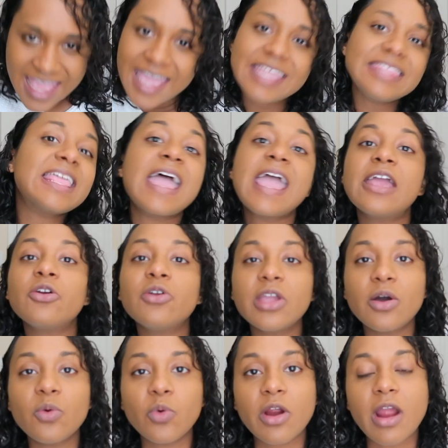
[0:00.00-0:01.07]
in the
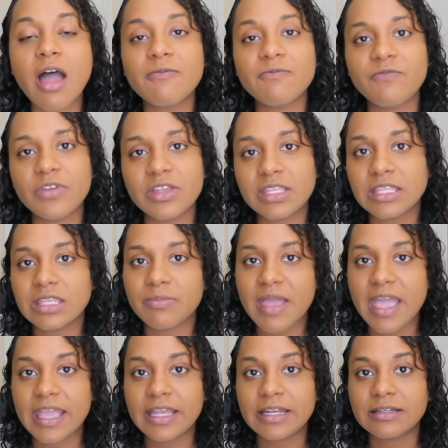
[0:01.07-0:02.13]
area where I'm feeling the
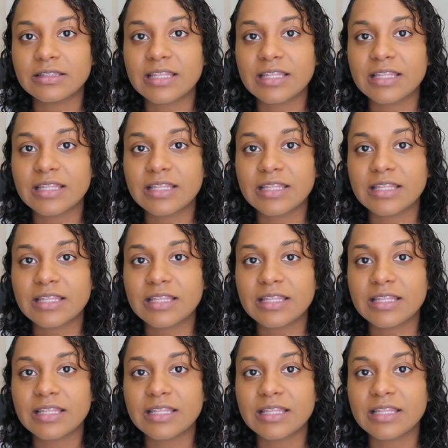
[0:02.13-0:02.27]
pain.